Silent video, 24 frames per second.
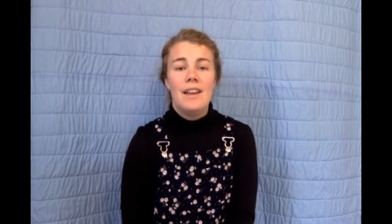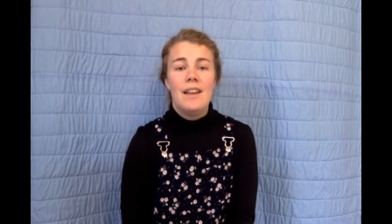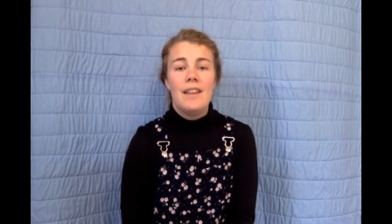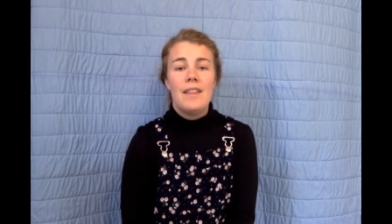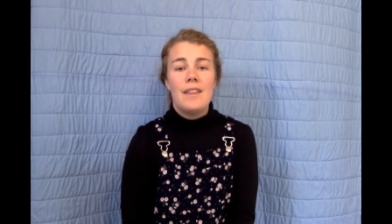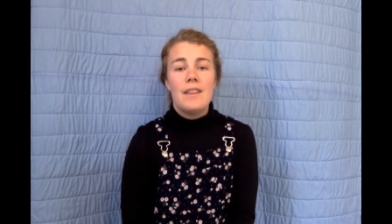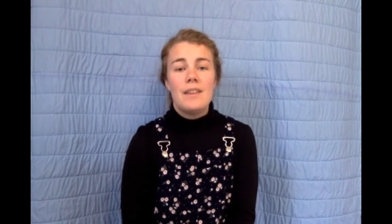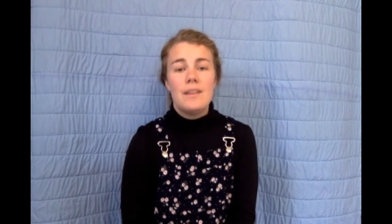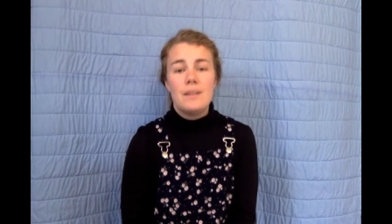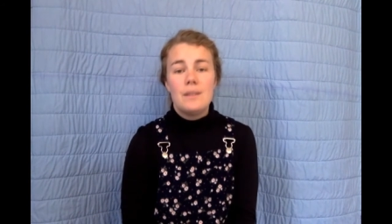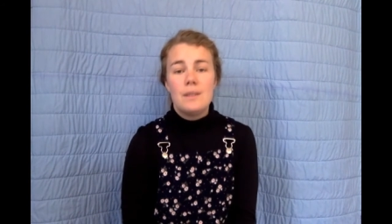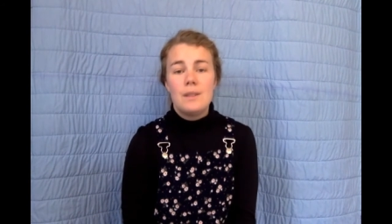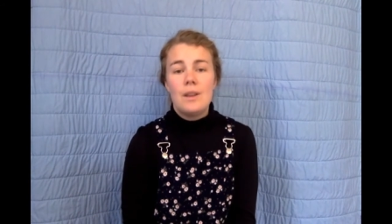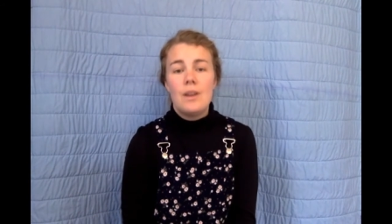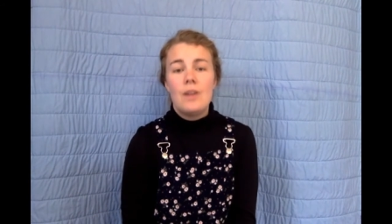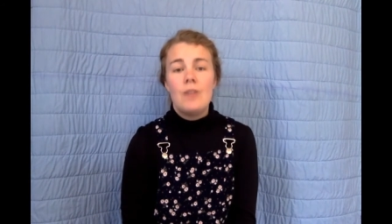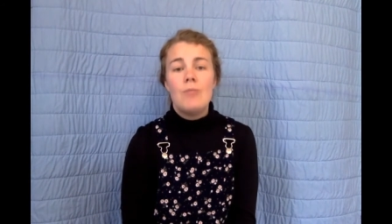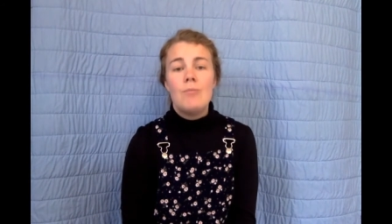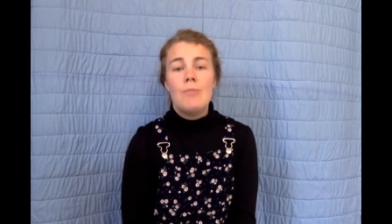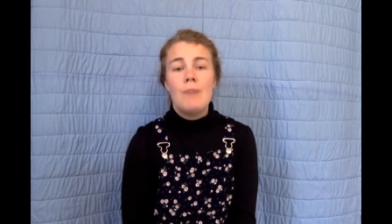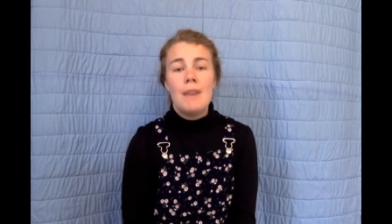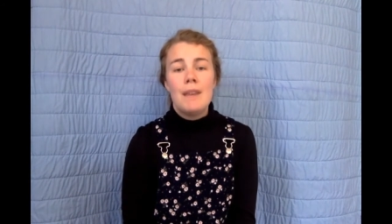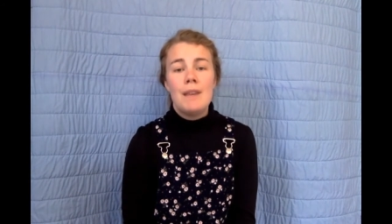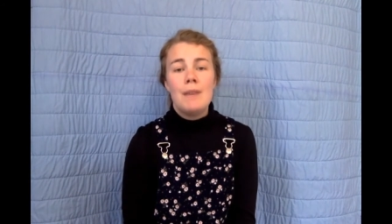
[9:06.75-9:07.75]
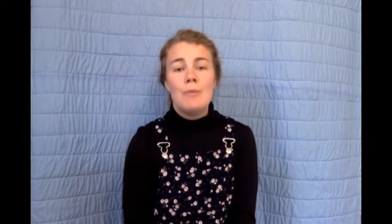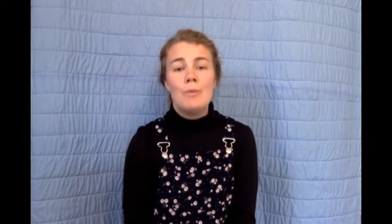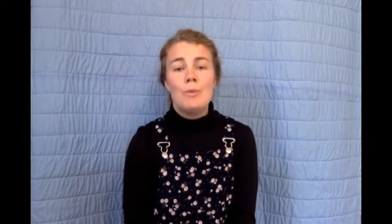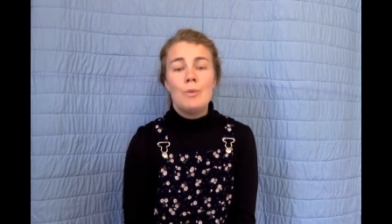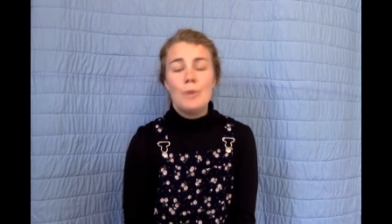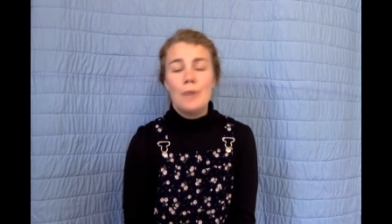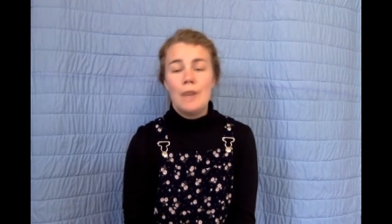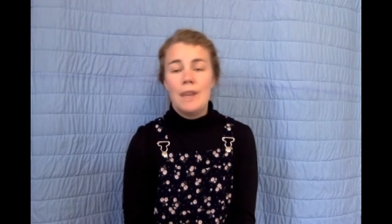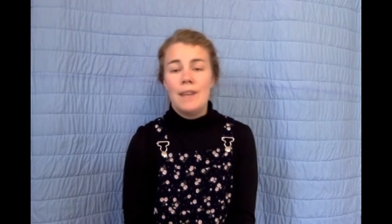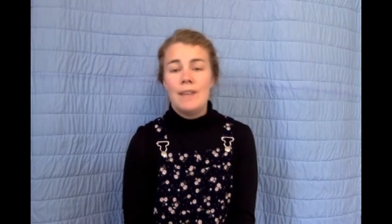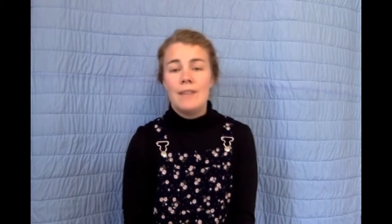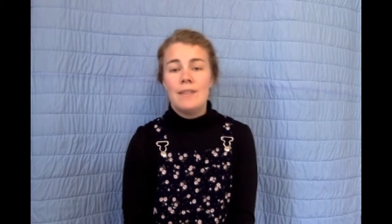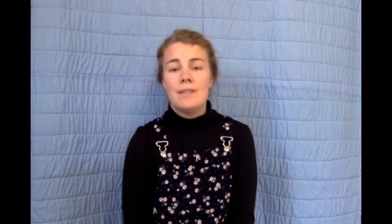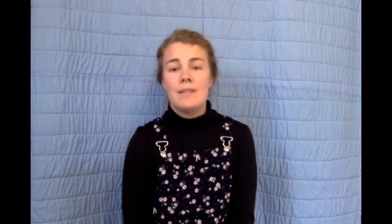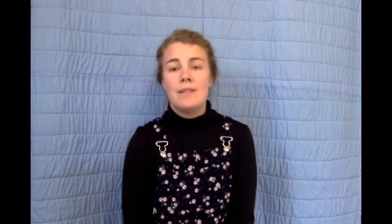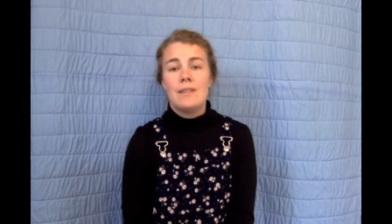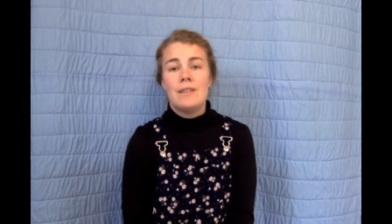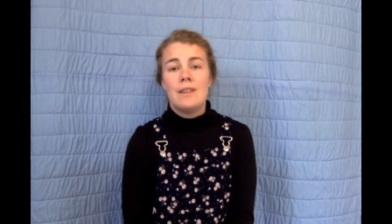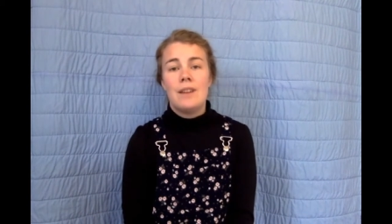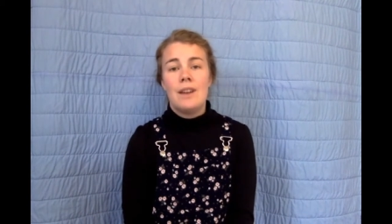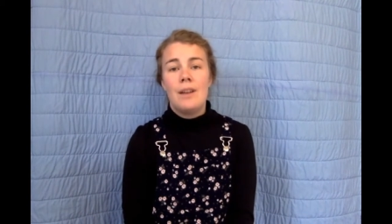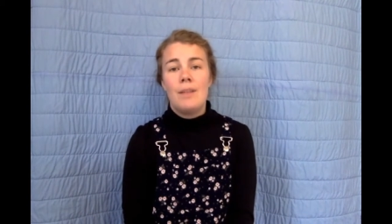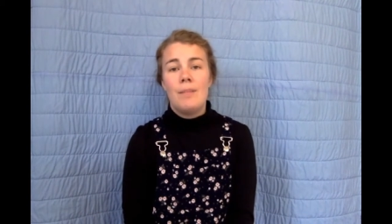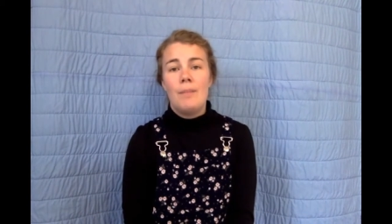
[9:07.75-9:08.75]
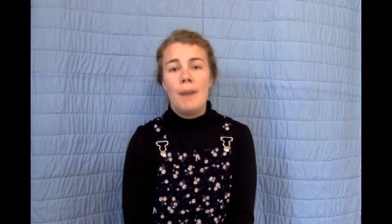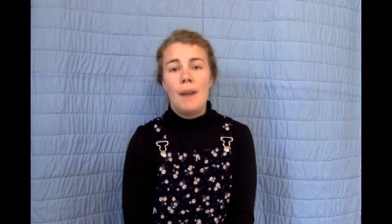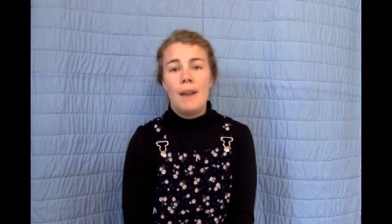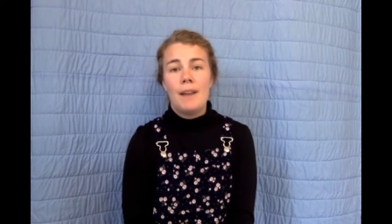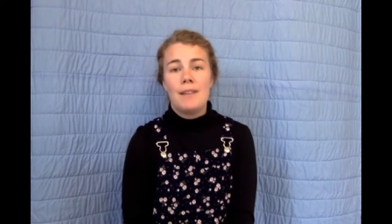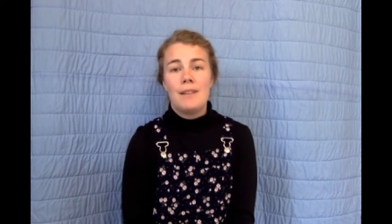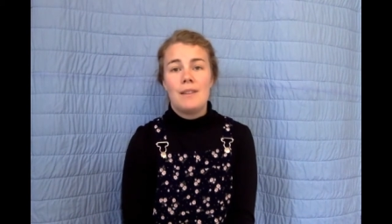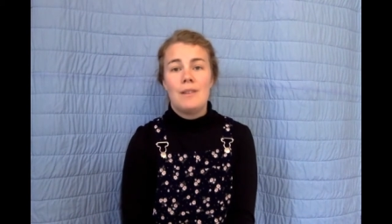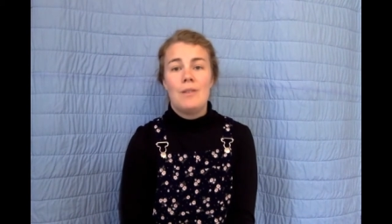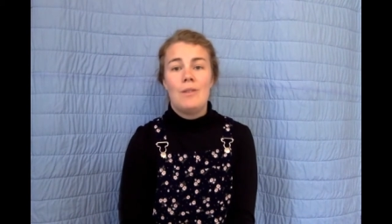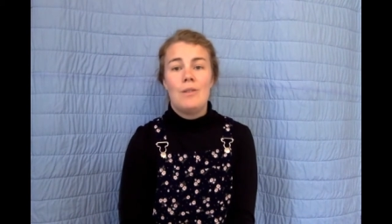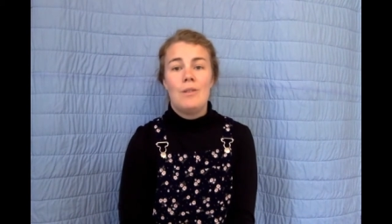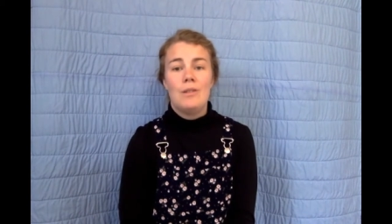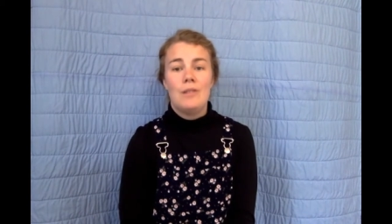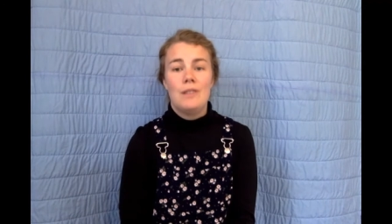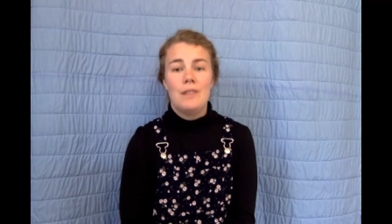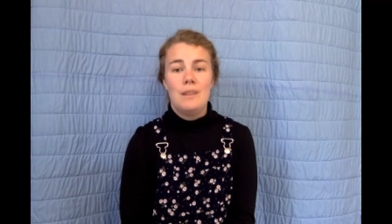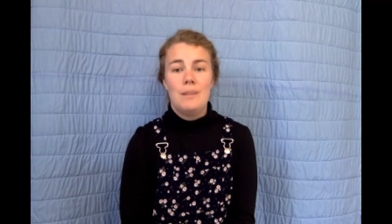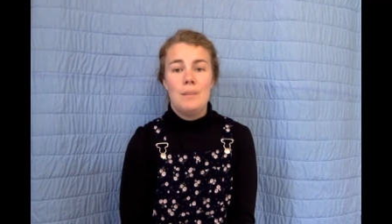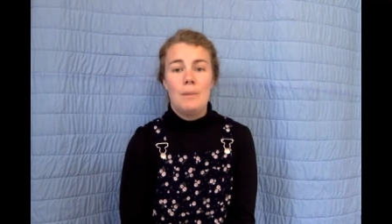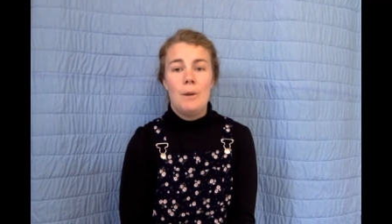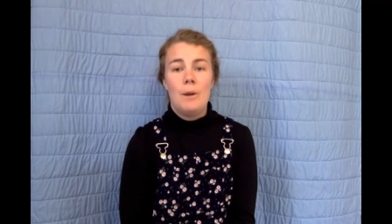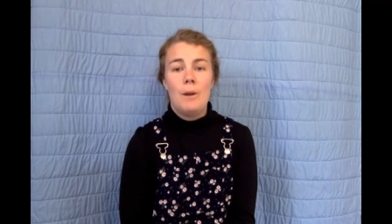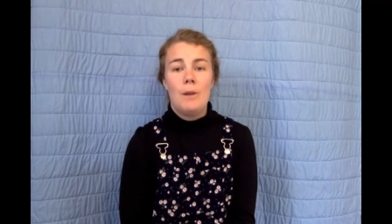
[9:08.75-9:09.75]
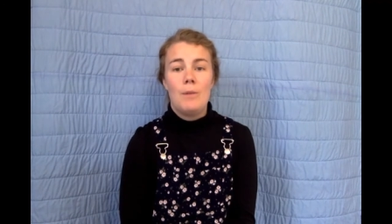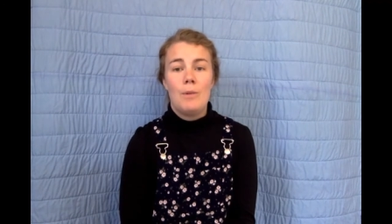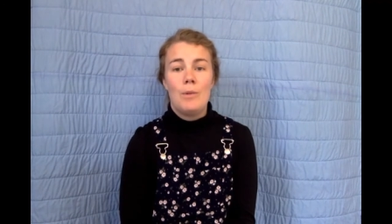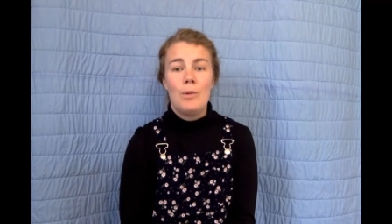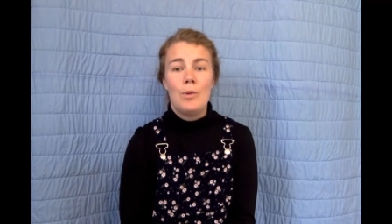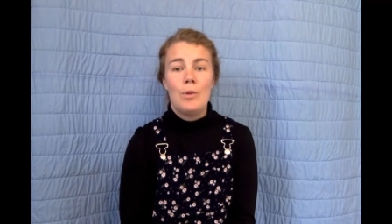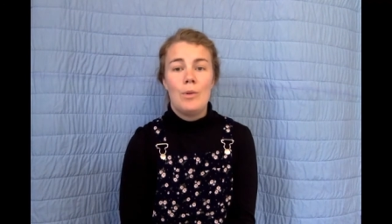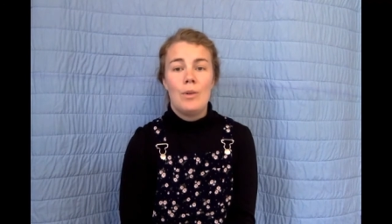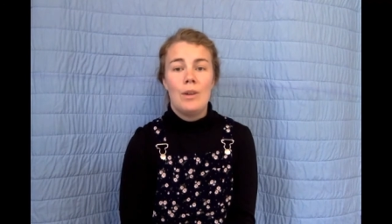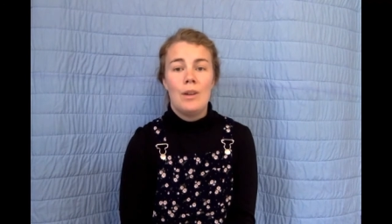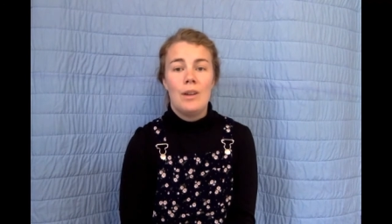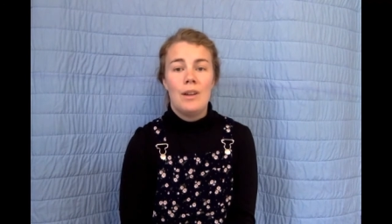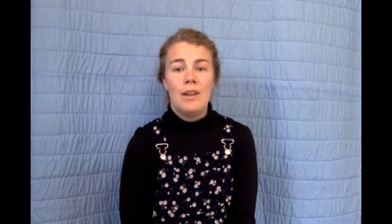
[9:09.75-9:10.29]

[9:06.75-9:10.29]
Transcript: There's so many warnings to turn back to God in the Bible.